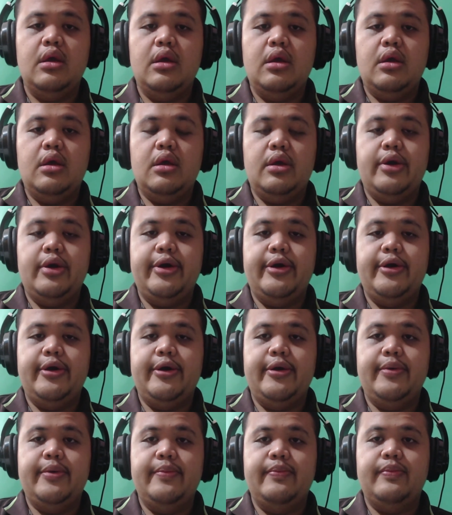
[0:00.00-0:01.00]

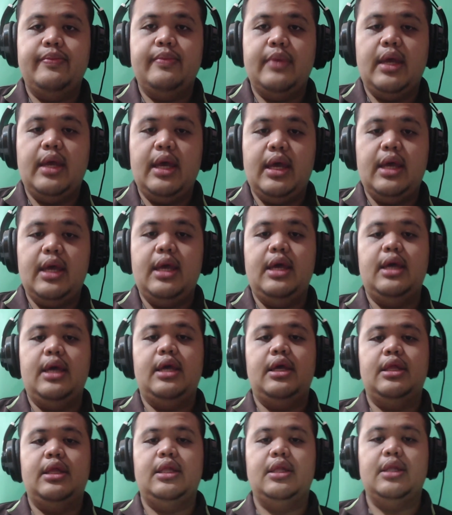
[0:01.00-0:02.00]

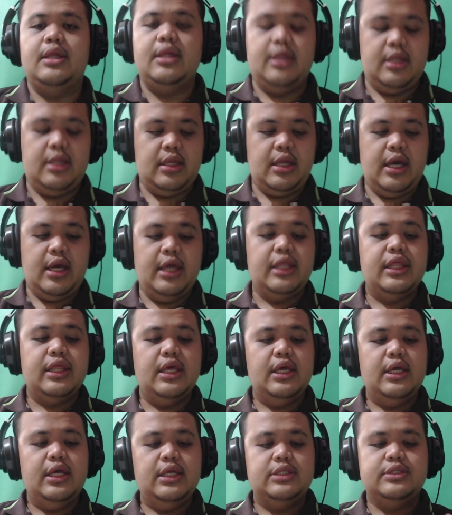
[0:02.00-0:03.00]
and I think
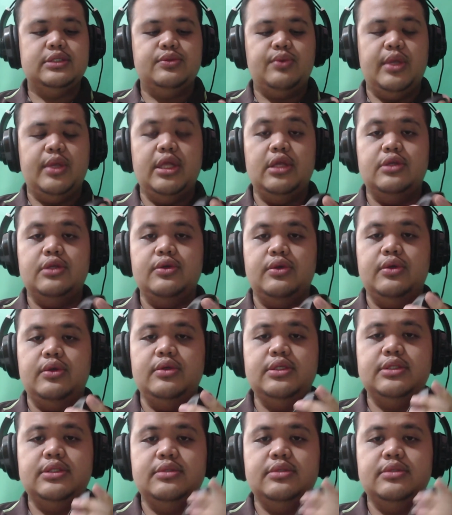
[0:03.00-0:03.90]
it's ready to use.